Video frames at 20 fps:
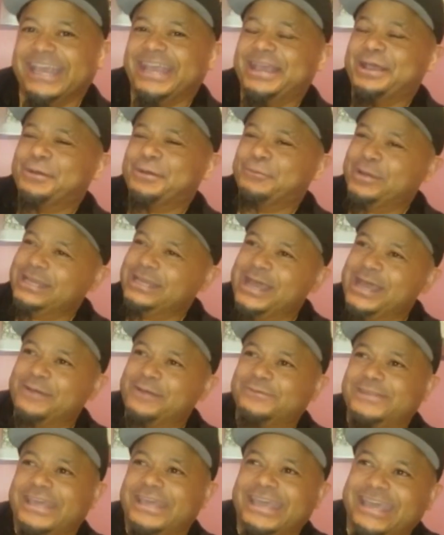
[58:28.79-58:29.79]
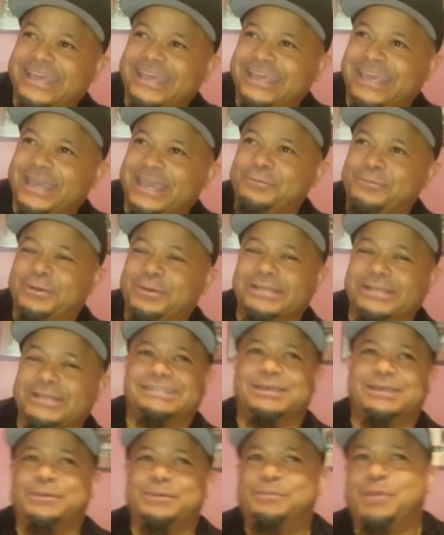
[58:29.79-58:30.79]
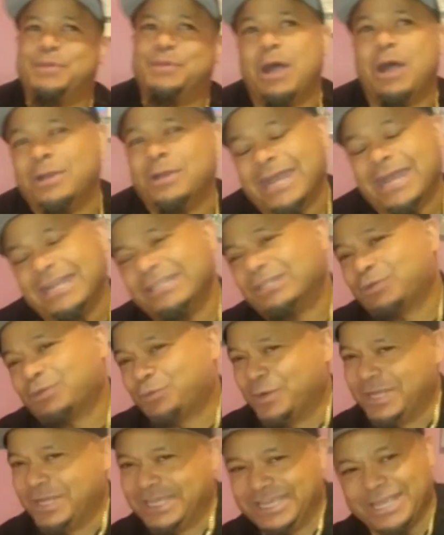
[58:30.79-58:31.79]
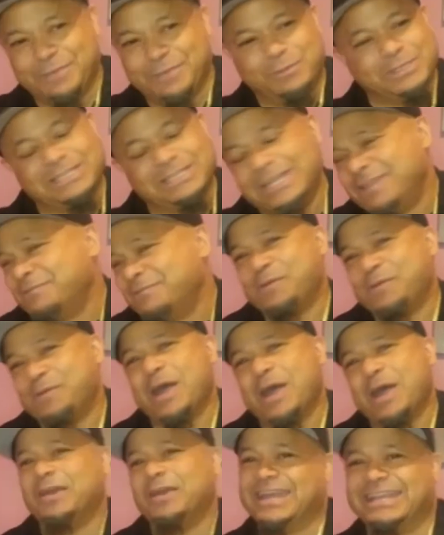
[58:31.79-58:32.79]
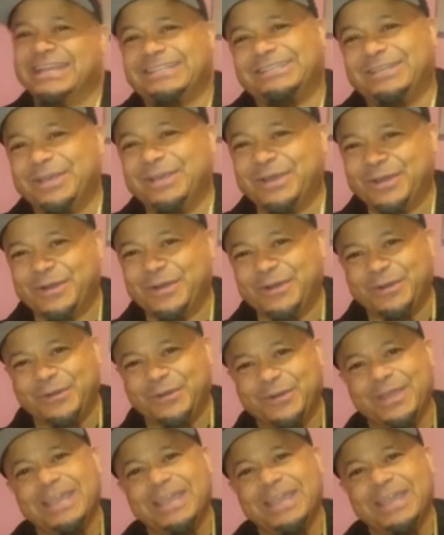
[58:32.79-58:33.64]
We left there and went to Power 93. It wasn't even Power 92.